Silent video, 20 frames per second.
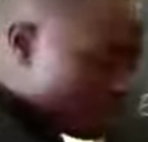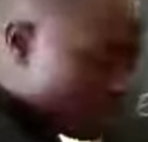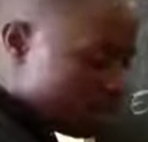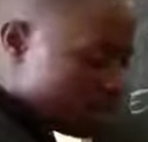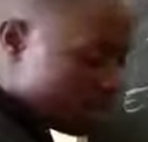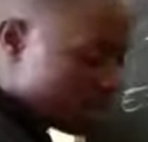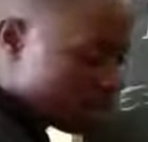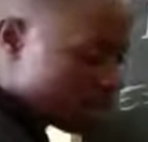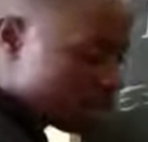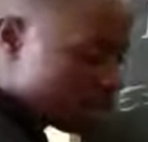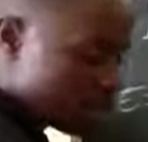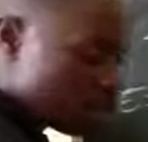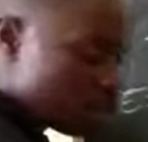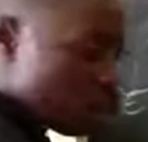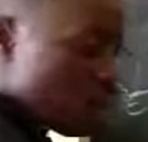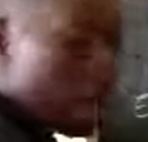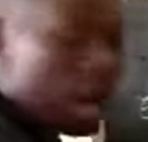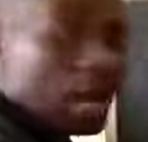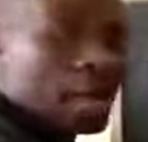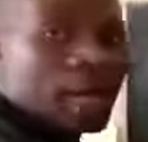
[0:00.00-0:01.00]
it's
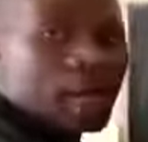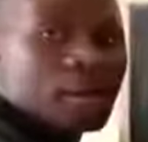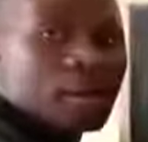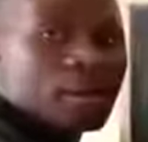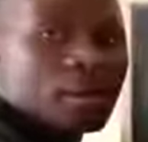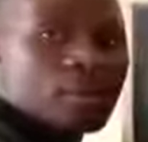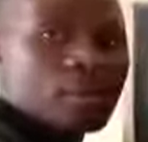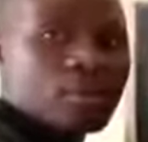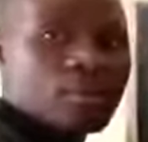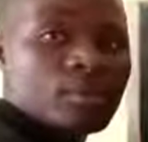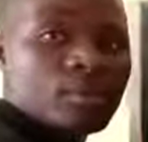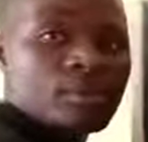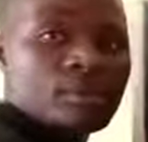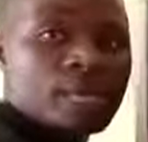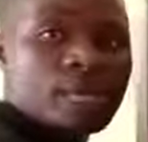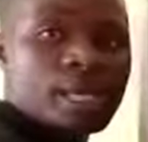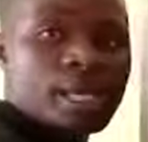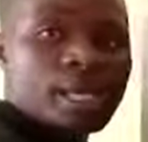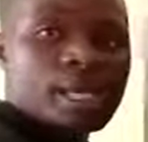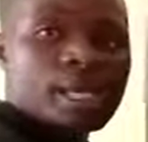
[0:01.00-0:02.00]
1.
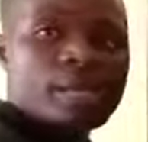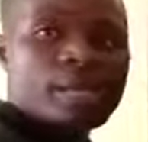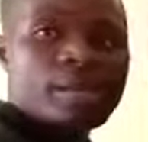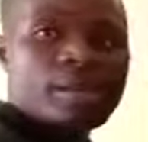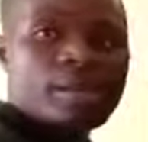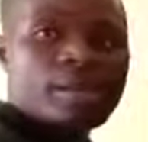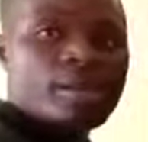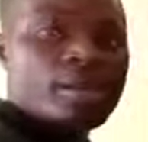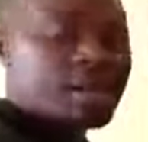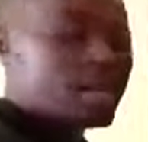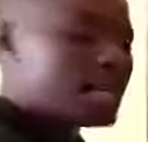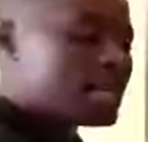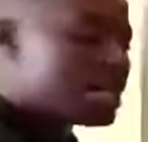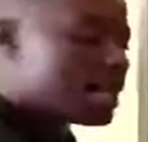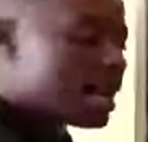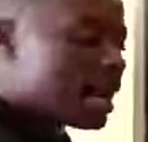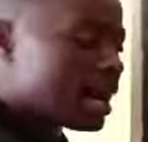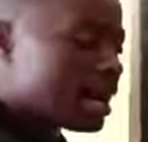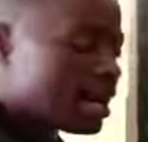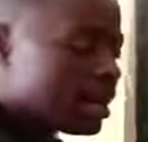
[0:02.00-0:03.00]
Then
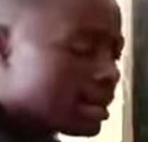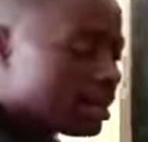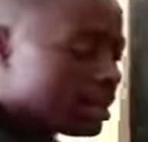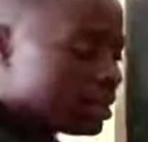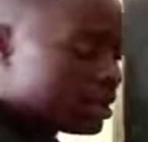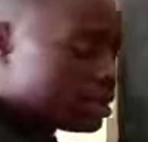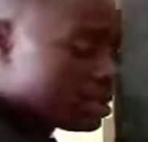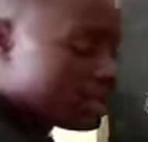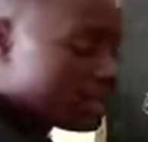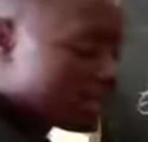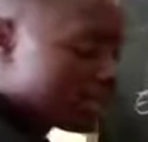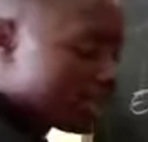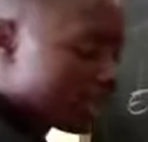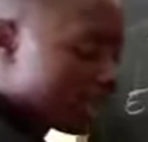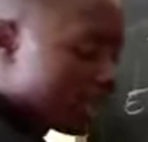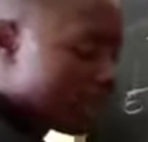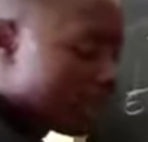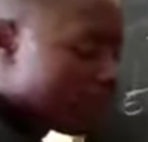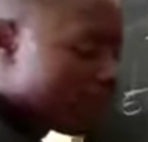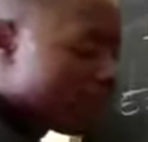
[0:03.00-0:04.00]
remainder
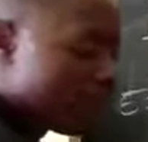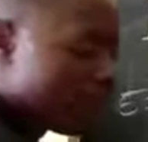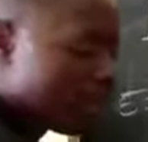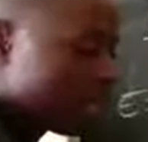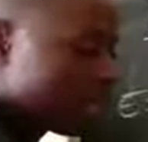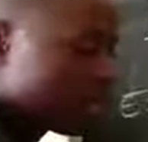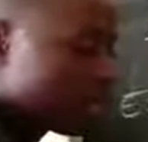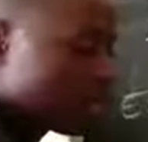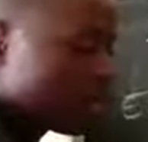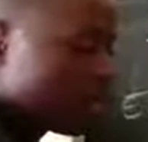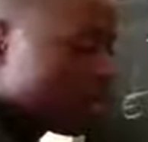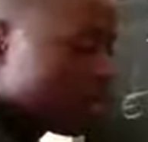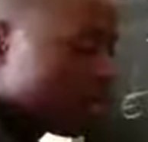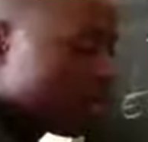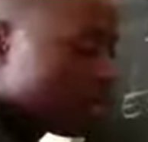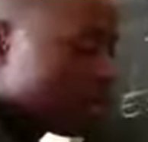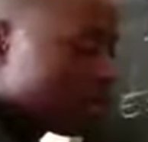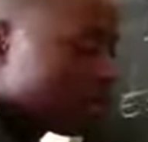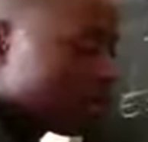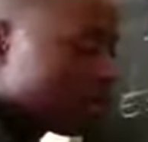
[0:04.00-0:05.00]
7
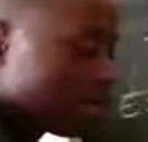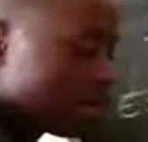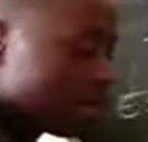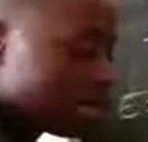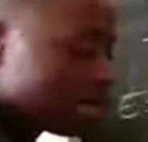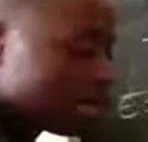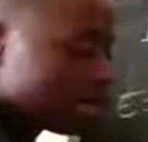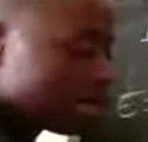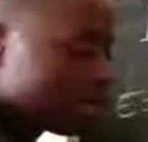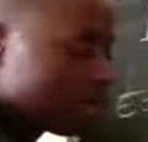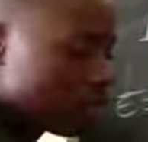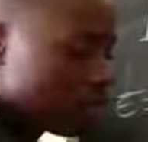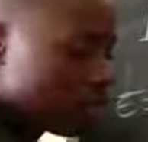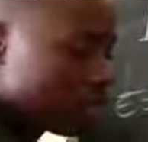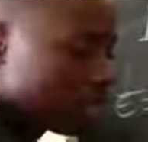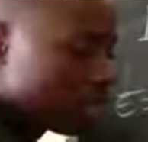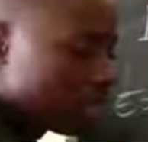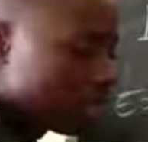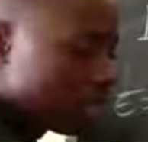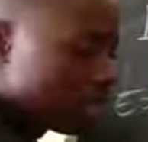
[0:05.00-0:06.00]
over
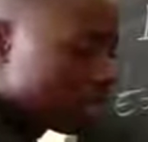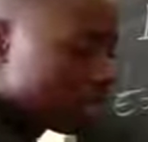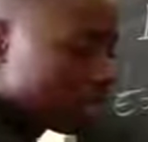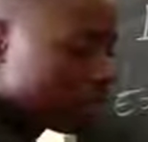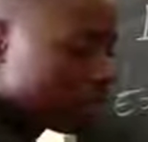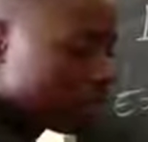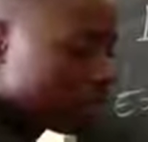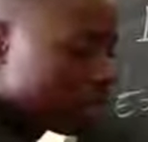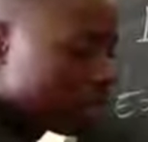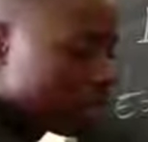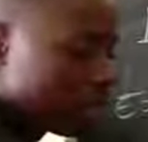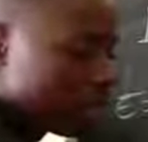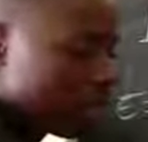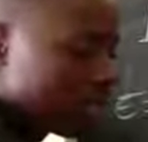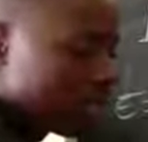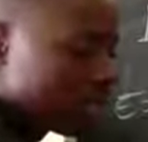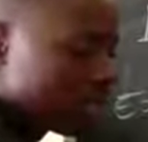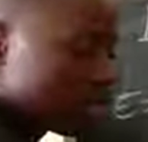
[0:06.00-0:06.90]
20. There is